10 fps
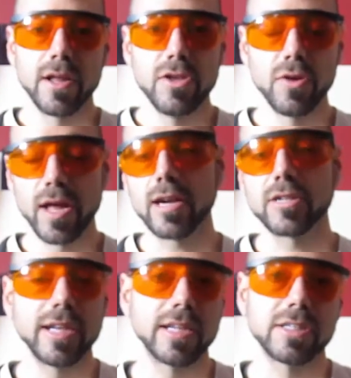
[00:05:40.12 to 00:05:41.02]
you can
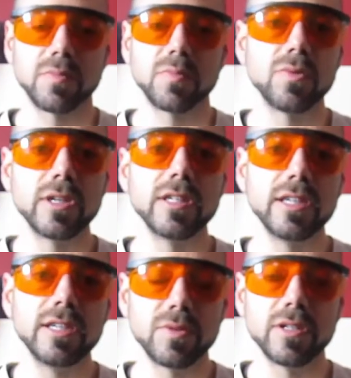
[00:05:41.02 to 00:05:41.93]
actually get some
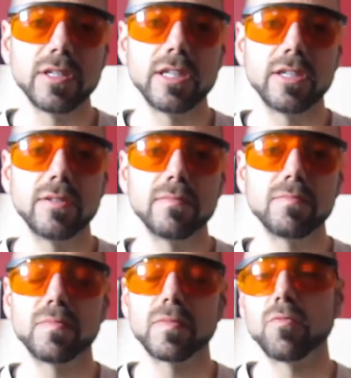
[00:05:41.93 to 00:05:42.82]
really, really
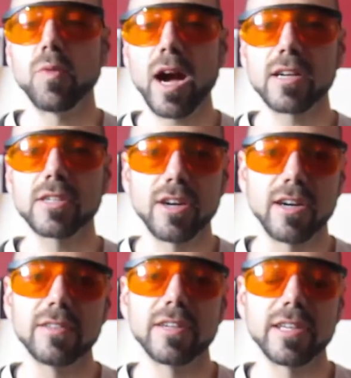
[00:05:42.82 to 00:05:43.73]
rock
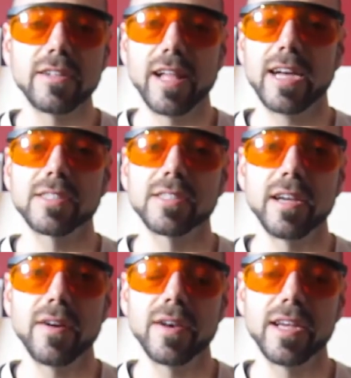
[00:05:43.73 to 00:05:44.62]
star looking glasses
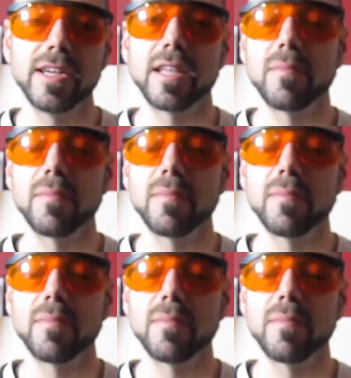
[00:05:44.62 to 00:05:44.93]
nowadays.